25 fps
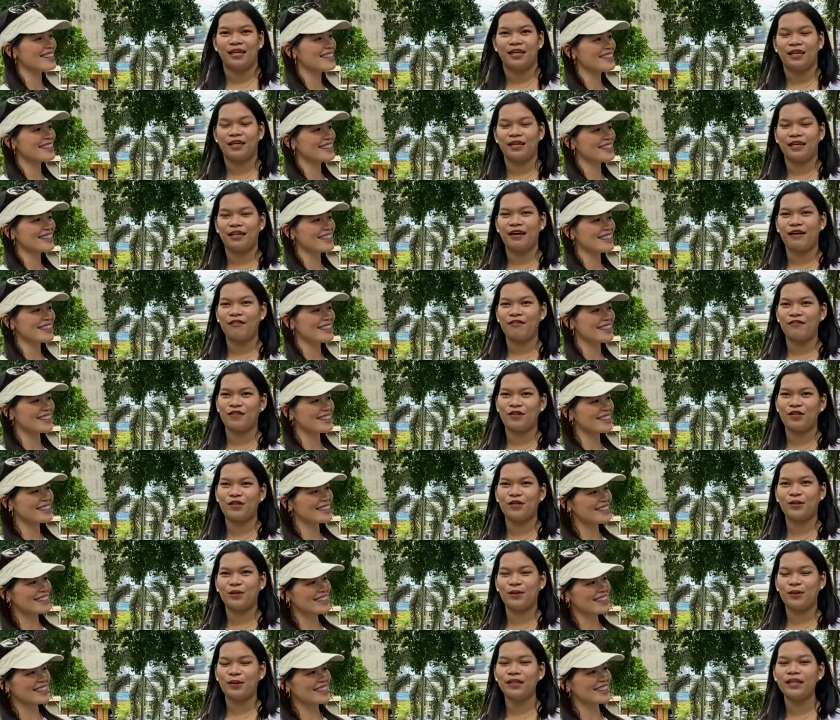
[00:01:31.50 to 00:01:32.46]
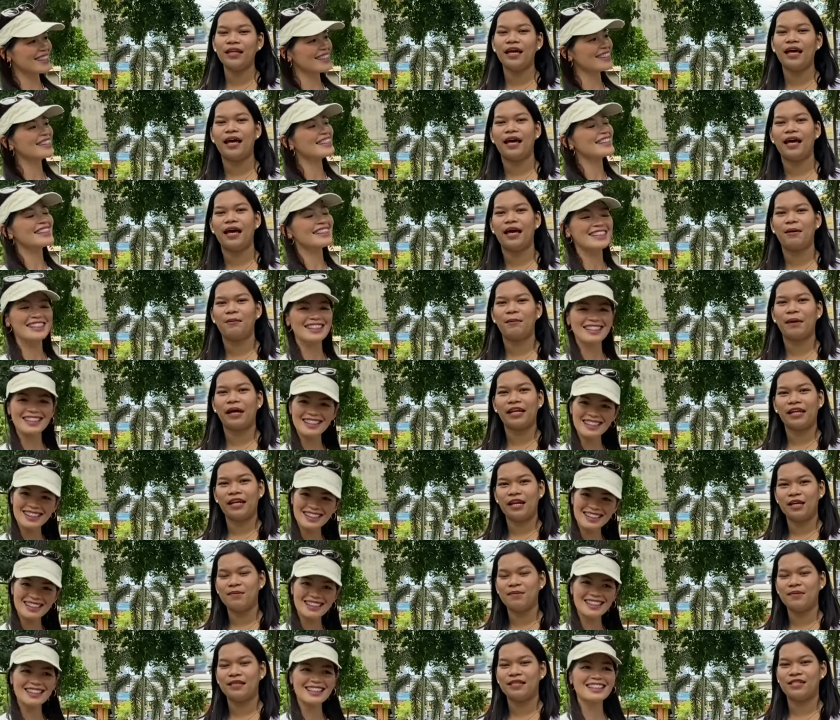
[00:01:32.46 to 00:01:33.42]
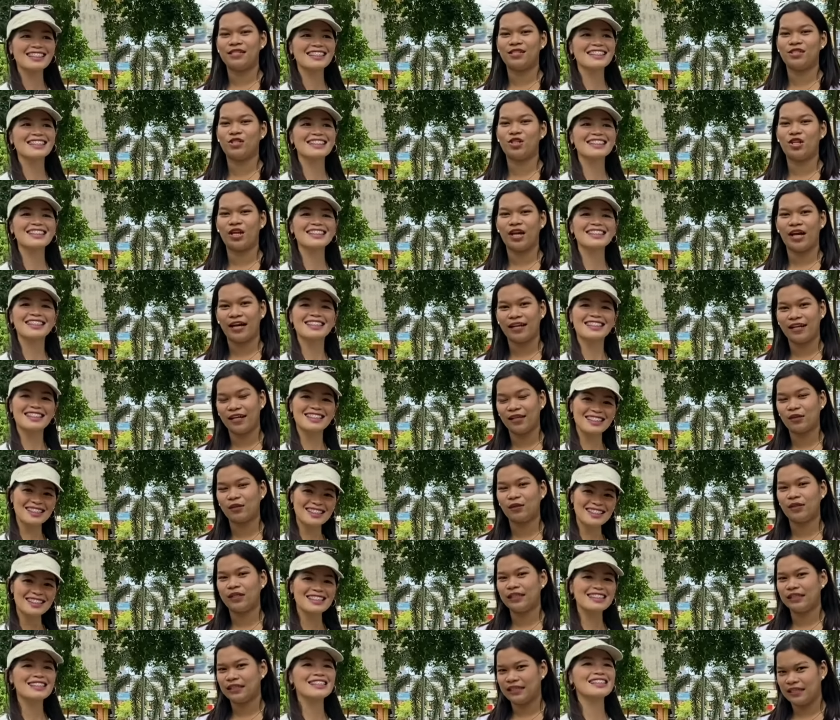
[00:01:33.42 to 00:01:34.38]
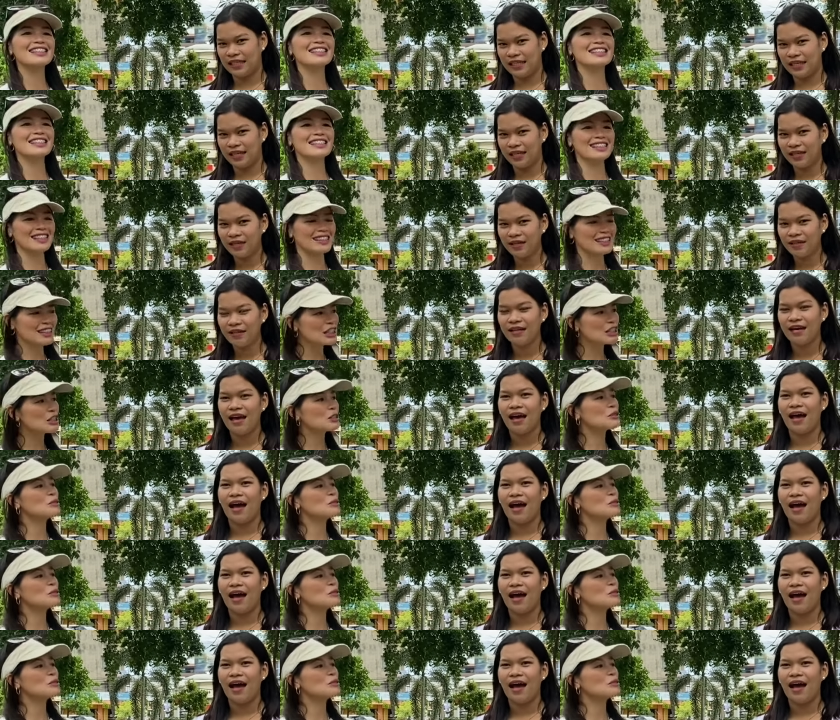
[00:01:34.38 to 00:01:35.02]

Speaker 1: Good afternoon. Uh, my name is Jeanna Tulentin.